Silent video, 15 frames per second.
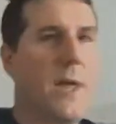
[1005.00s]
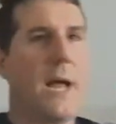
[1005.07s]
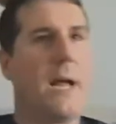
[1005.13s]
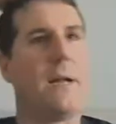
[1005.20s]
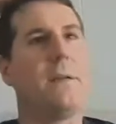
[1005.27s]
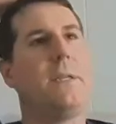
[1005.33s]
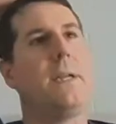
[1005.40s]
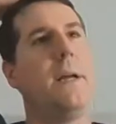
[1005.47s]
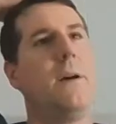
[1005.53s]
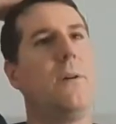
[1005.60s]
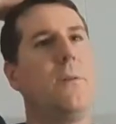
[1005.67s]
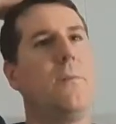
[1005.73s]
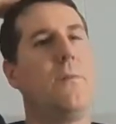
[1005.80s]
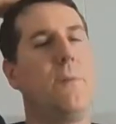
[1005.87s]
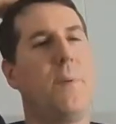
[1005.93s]
that, we
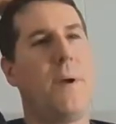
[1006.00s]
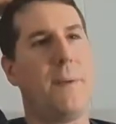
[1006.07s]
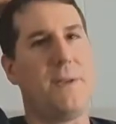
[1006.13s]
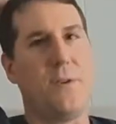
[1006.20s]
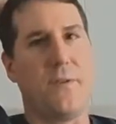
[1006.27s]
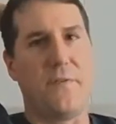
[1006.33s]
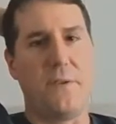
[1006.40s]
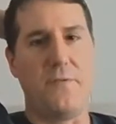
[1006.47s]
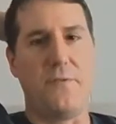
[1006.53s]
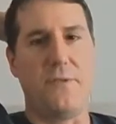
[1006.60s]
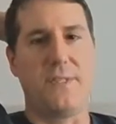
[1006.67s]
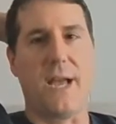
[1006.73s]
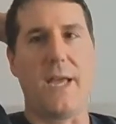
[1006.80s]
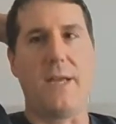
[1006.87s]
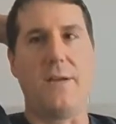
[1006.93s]
can probably do a few
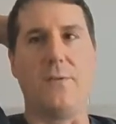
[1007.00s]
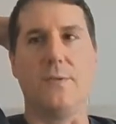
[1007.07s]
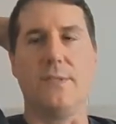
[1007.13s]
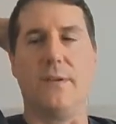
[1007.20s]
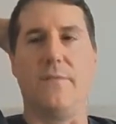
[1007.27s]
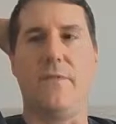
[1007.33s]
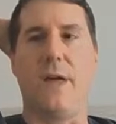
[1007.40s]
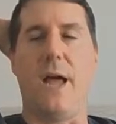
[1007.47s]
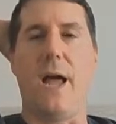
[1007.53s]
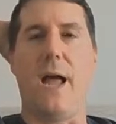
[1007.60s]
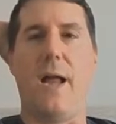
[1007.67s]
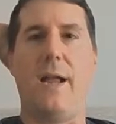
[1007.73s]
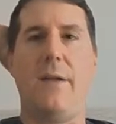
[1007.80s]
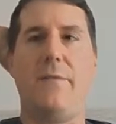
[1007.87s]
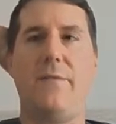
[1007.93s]
cycles of
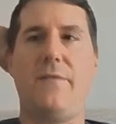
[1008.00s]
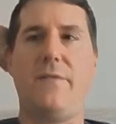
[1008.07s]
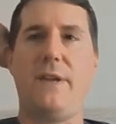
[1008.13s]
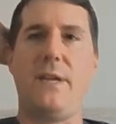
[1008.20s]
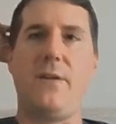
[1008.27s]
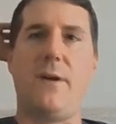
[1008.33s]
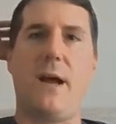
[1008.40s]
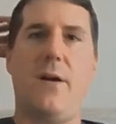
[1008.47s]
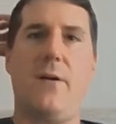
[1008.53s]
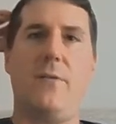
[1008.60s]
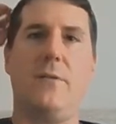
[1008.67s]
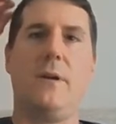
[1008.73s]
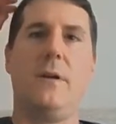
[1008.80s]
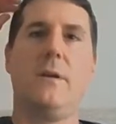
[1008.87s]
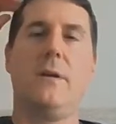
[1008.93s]
that and figure
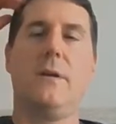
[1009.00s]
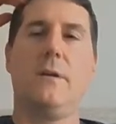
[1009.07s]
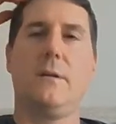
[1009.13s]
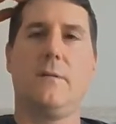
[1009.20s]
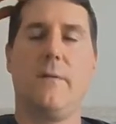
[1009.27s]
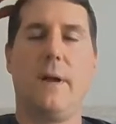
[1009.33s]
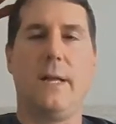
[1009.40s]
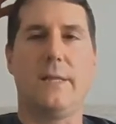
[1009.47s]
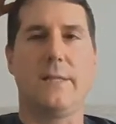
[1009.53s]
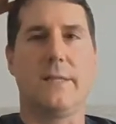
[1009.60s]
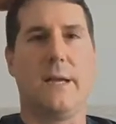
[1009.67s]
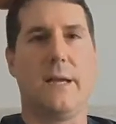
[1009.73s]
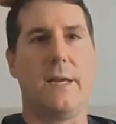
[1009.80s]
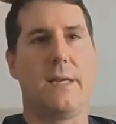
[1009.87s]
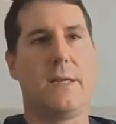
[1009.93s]
out it's
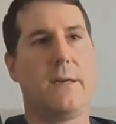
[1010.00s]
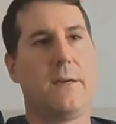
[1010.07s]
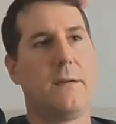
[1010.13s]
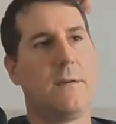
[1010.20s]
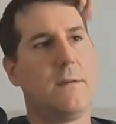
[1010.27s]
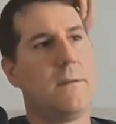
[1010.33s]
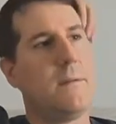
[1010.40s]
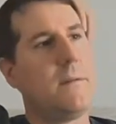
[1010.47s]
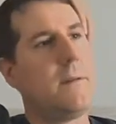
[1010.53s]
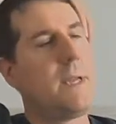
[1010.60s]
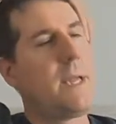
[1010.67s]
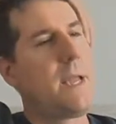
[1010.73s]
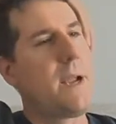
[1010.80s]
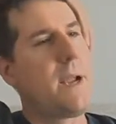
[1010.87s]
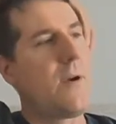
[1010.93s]
like
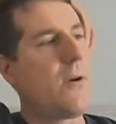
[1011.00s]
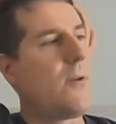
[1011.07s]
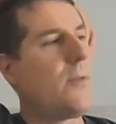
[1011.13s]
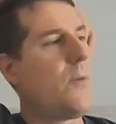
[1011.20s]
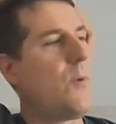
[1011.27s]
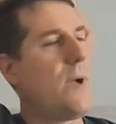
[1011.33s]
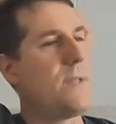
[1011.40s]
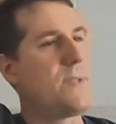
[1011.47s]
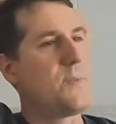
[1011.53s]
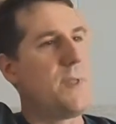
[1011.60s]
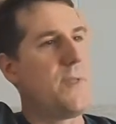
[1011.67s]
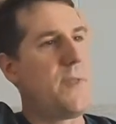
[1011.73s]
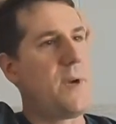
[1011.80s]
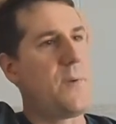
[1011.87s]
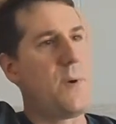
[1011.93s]
here are the ones
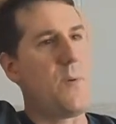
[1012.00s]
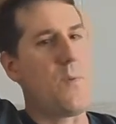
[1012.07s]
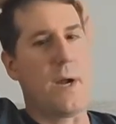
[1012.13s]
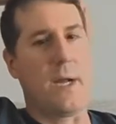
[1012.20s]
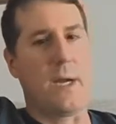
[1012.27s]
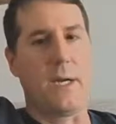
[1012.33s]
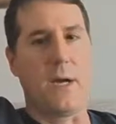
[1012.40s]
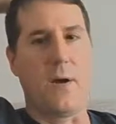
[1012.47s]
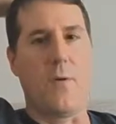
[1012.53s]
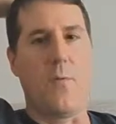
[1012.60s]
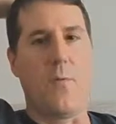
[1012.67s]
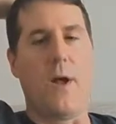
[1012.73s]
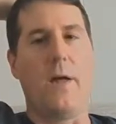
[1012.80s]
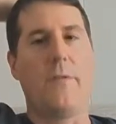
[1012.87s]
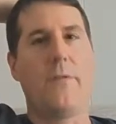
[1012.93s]
we think we want to go
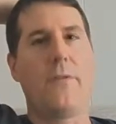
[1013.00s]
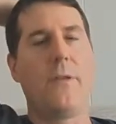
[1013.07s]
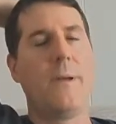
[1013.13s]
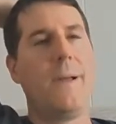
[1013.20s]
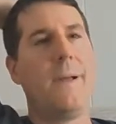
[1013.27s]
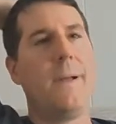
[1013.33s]
with.